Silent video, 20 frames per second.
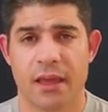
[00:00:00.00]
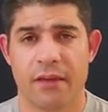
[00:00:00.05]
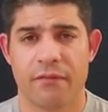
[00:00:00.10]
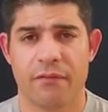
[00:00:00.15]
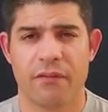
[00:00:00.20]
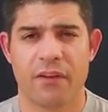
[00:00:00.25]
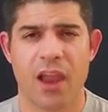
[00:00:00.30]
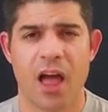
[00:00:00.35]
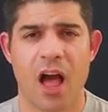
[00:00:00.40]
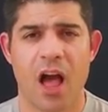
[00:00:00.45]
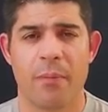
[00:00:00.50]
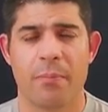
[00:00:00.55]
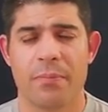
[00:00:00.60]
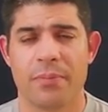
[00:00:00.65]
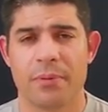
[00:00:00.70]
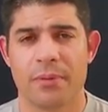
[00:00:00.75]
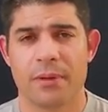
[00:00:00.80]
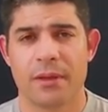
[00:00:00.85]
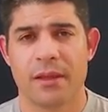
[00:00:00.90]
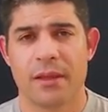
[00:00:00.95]

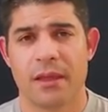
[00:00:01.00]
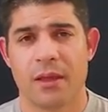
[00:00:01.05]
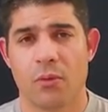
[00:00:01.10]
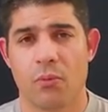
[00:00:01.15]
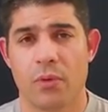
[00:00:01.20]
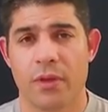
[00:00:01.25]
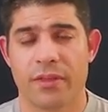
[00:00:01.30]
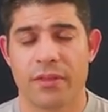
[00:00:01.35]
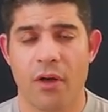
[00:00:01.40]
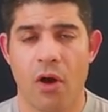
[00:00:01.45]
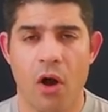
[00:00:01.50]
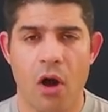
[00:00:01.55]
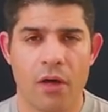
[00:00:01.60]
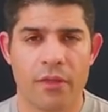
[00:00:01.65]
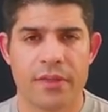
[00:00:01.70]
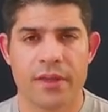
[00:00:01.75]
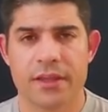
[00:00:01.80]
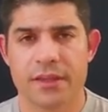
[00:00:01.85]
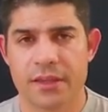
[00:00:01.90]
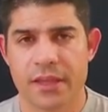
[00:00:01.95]
flop with all
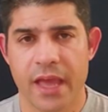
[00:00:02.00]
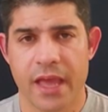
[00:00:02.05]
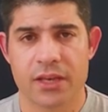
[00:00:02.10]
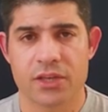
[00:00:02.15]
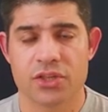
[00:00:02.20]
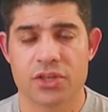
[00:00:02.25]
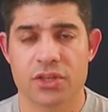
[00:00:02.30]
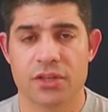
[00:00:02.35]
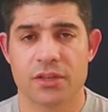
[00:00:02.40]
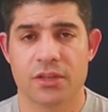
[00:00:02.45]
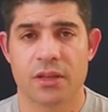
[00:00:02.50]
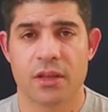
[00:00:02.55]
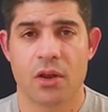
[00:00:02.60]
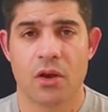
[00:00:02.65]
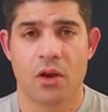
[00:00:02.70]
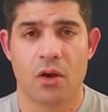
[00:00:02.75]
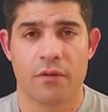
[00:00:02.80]
the intention